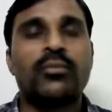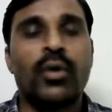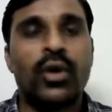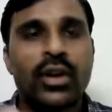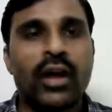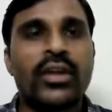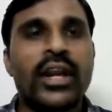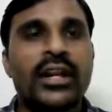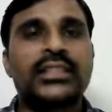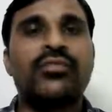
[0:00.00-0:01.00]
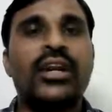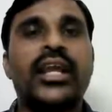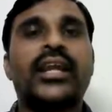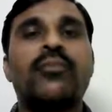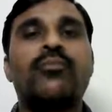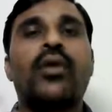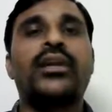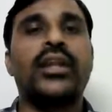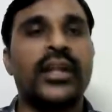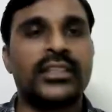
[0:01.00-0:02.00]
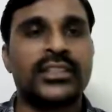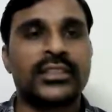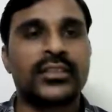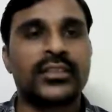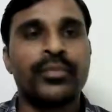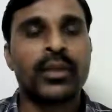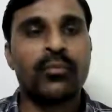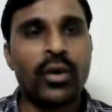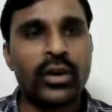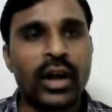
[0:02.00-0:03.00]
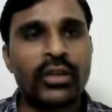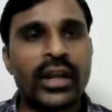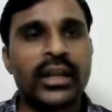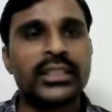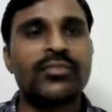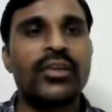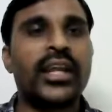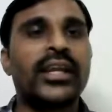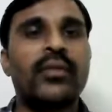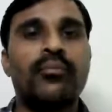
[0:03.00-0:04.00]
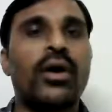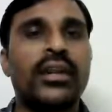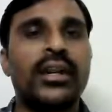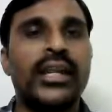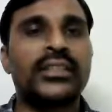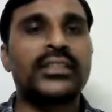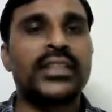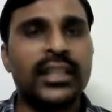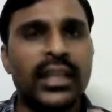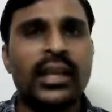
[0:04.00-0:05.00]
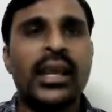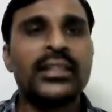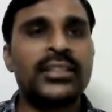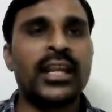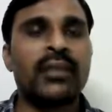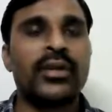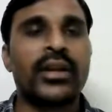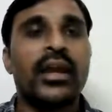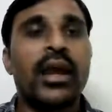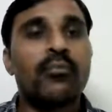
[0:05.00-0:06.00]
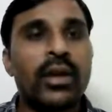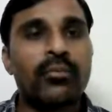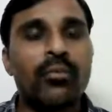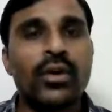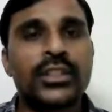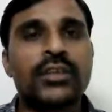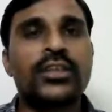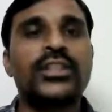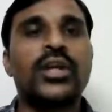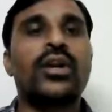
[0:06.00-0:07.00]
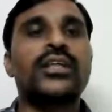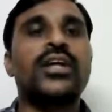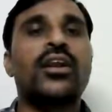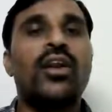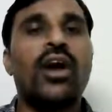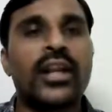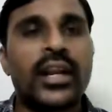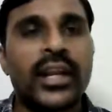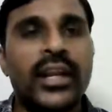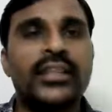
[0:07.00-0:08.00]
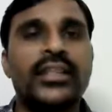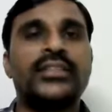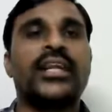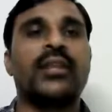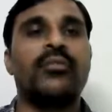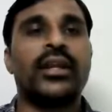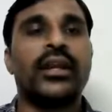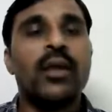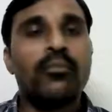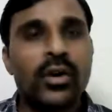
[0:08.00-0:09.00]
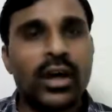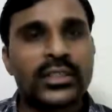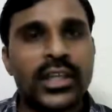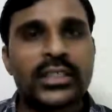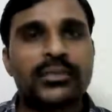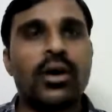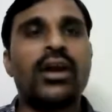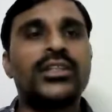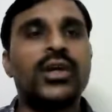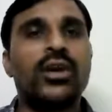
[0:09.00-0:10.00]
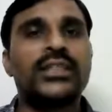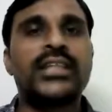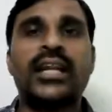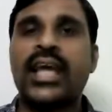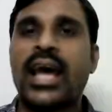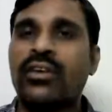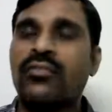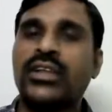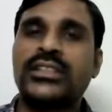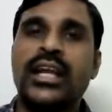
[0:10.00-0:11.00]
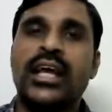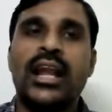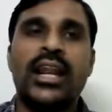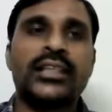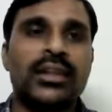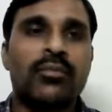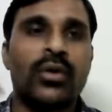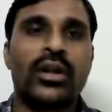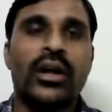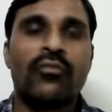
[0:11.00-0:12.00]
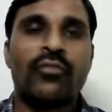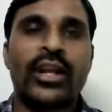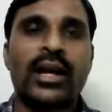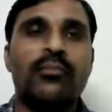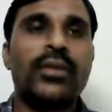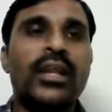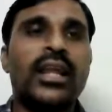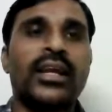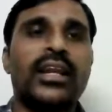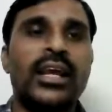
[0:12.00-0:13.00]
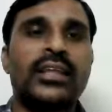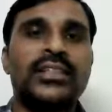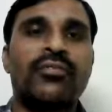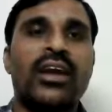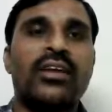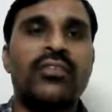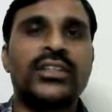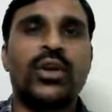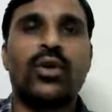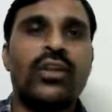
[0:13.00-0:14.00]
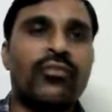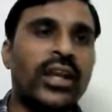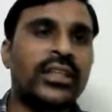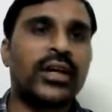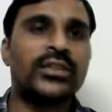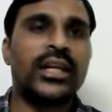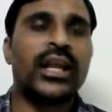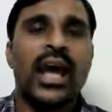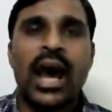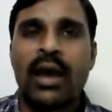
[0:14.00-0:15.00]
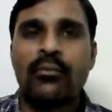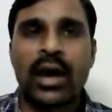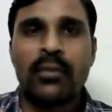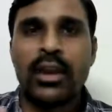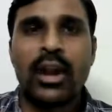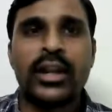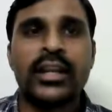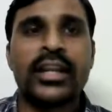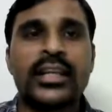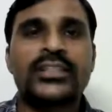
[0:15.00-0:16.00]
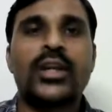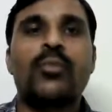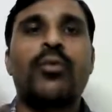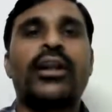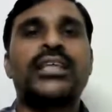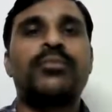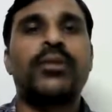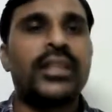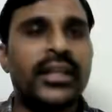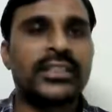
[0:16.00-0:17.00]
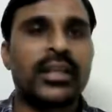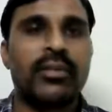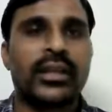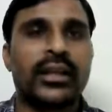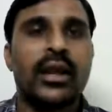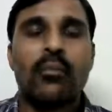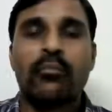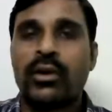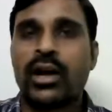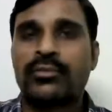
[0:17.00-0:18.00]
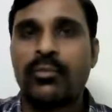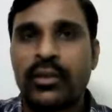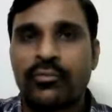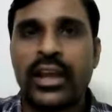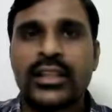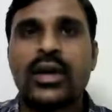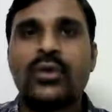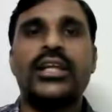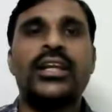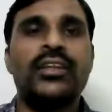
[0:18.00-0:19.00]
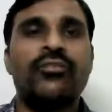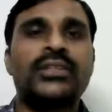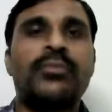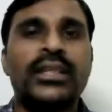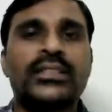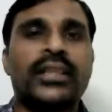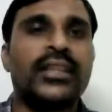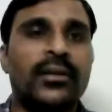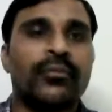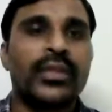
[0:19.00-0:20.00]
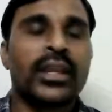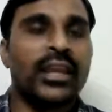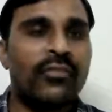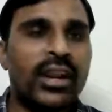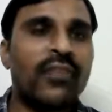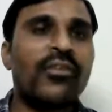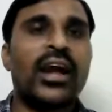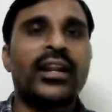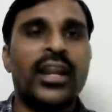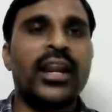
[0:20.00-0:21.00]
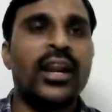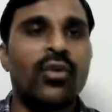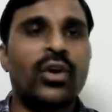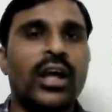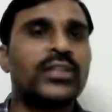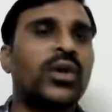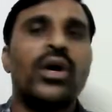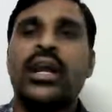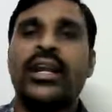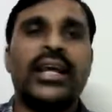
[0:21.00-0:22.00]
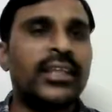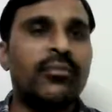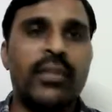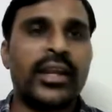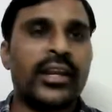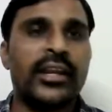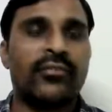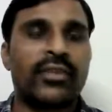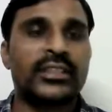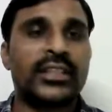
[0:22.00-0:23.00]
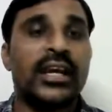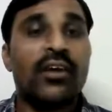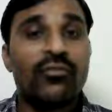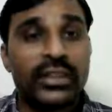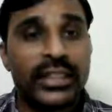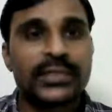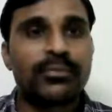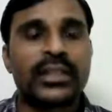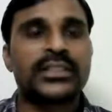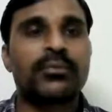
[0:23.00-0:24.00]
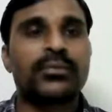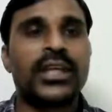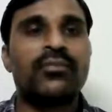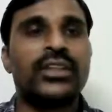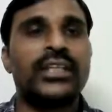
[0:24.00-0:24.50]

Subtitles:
board of directors will take important decisions. Board of directors will take important decisions at the general meeting. But most of the shareholders are not attending the general meeting because they are small shareholders and they have invested less amount. For a company like Reliance, if I invested only 5,000, I'm not interested to participate in the decision making because my 5,000 investment is nothing. Even if I attend and vote also, it doesn't make any difference. With this perception,